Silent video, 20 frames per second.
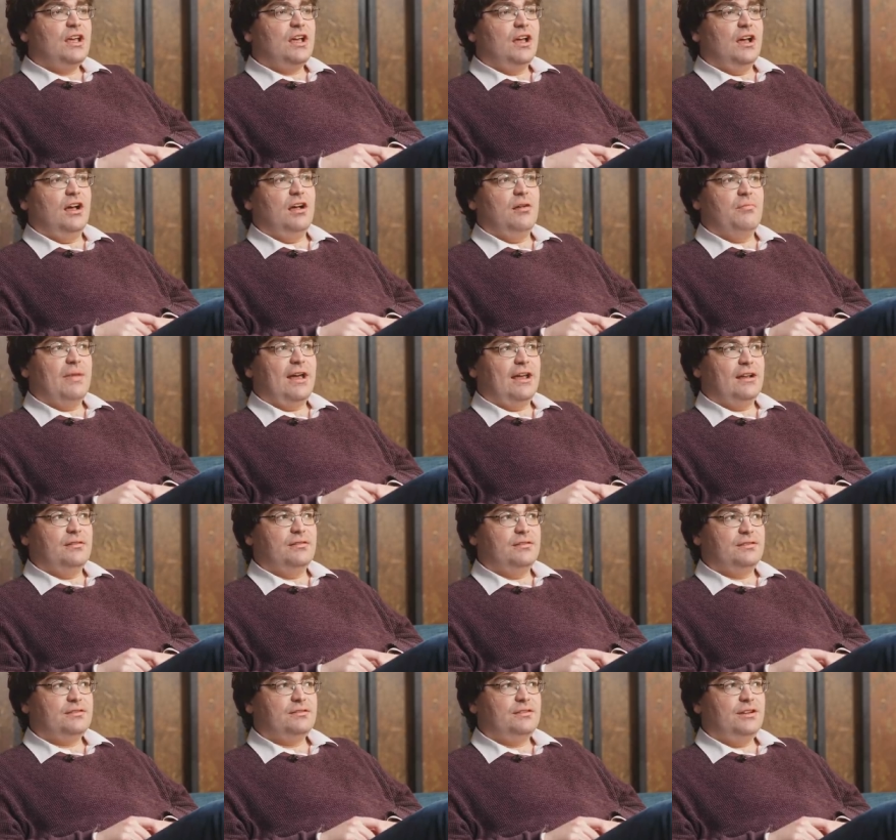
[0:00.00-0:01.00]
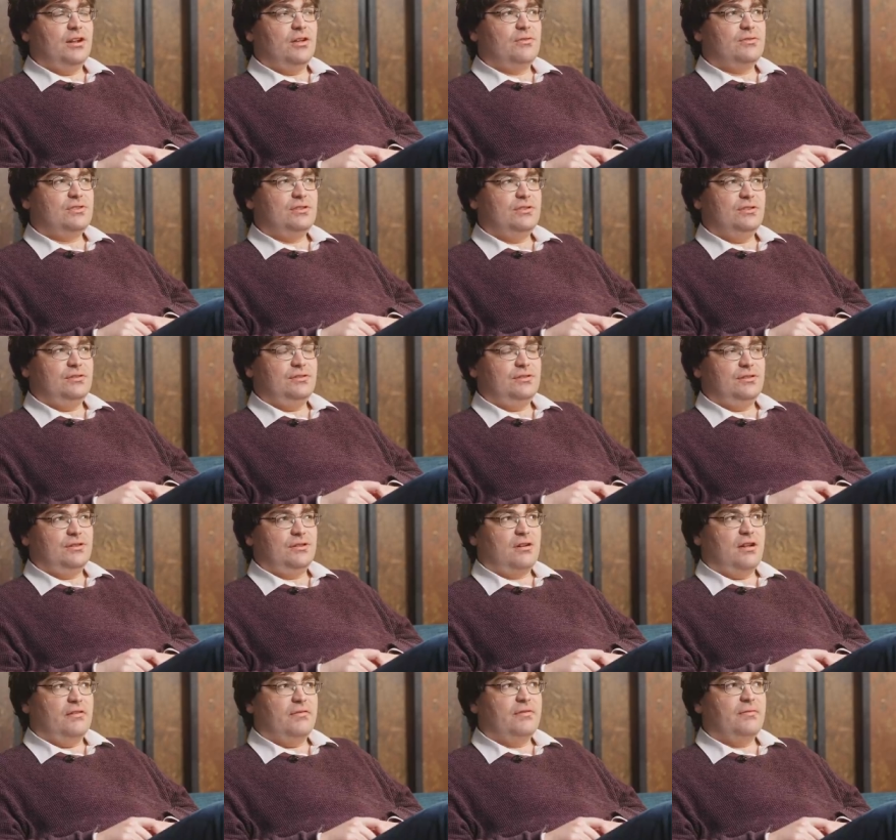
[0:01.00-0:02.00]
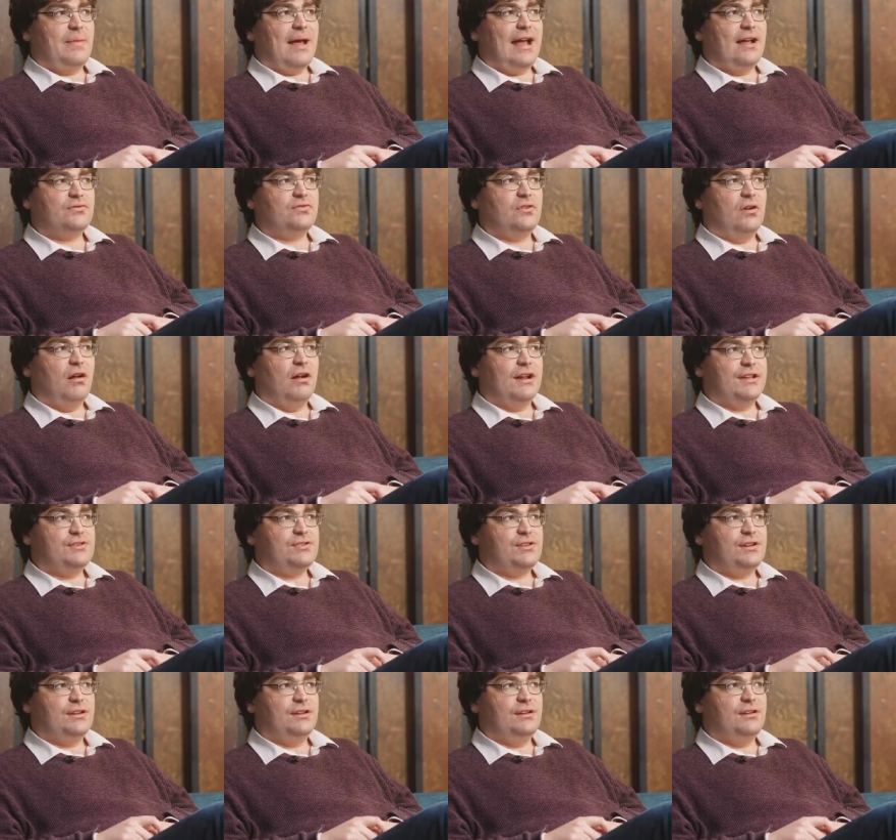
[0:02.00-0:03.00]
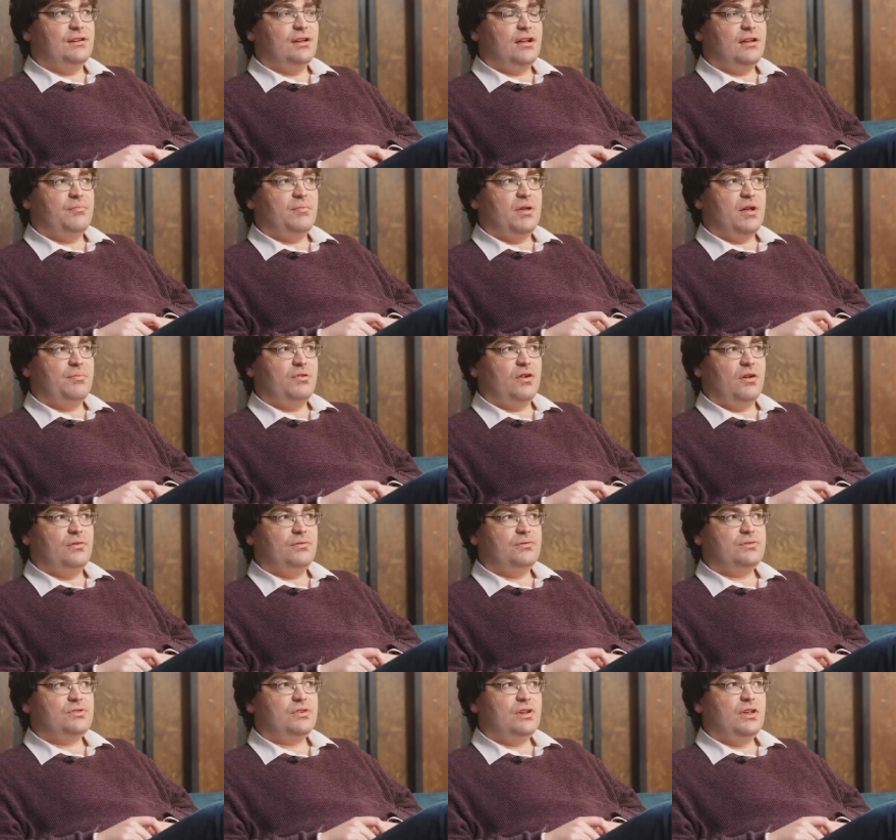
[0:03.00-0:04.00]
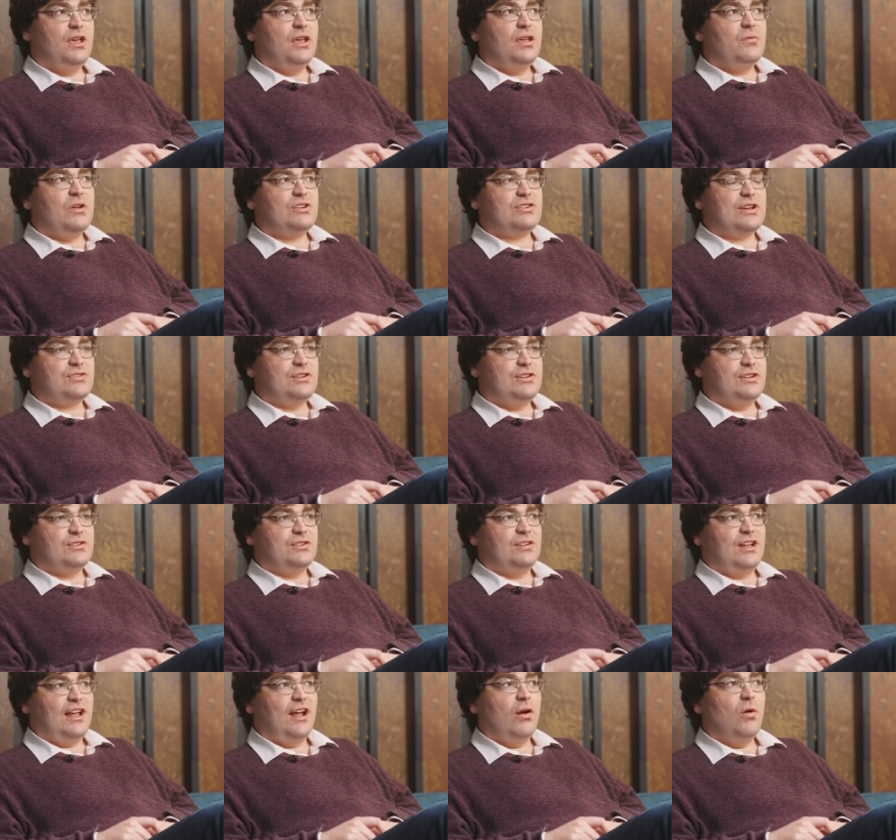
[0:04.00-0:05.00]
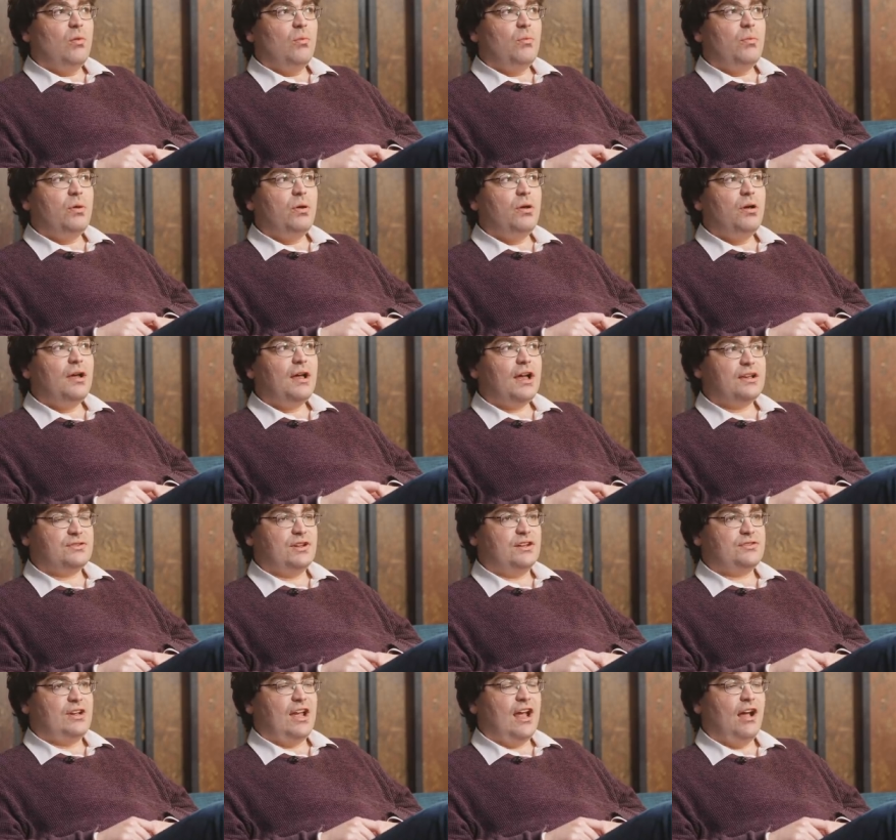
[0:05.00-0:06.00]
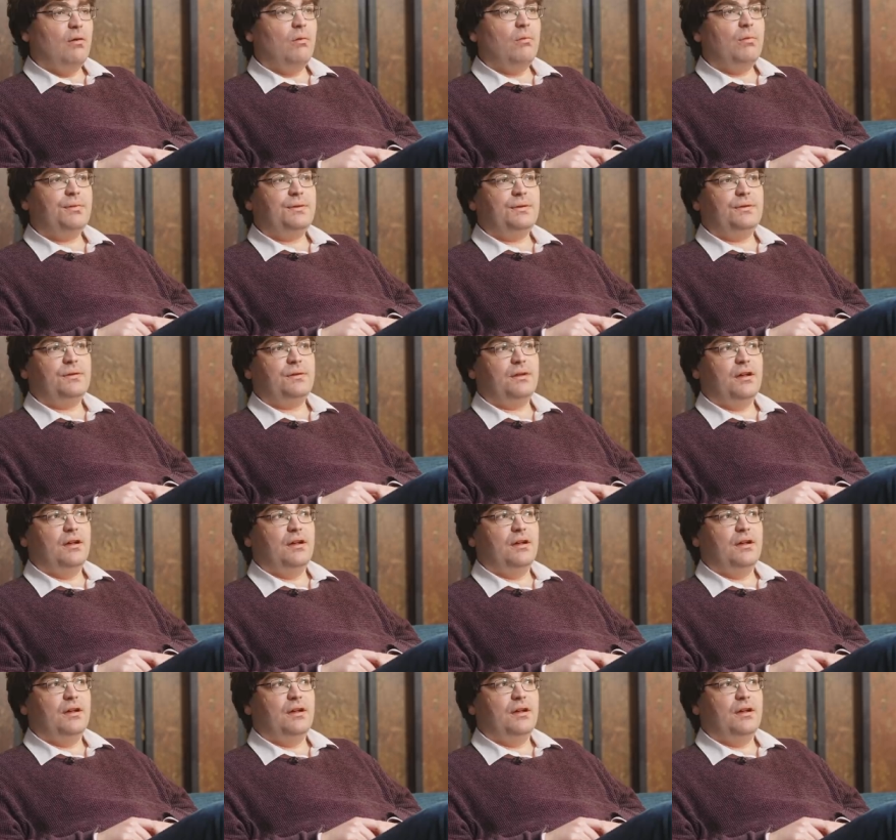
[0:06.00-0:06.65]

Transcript: and it's the kind of patronising approach, which actually hasn't actually helped